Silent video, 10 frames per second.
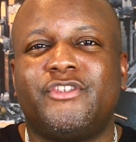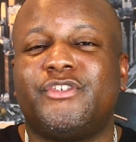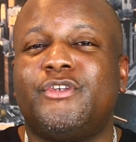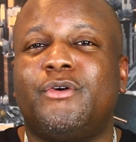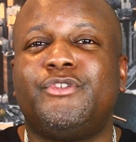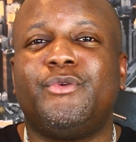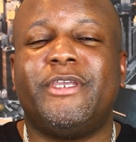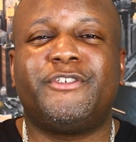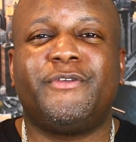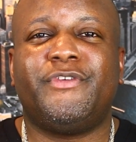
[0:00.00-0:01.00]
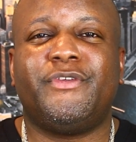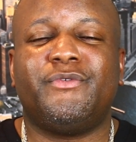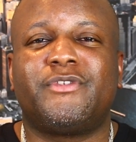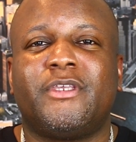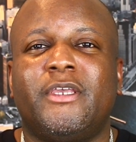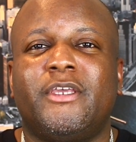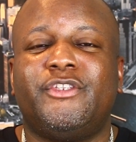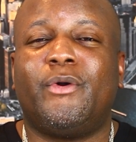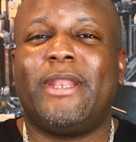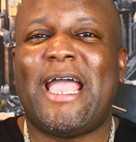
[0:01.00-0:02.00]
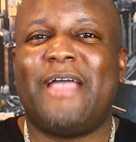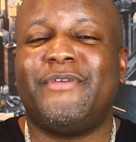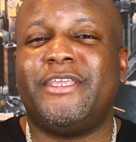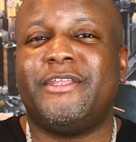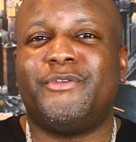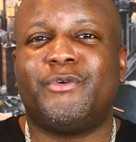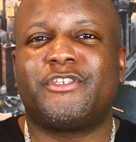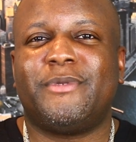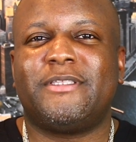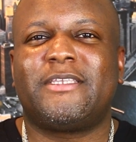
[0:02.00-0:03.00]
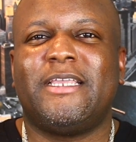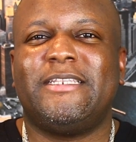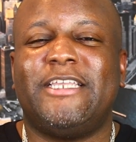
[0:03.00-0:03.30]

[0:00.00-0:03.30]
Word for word: So don't do interviews, don't have any endorsements.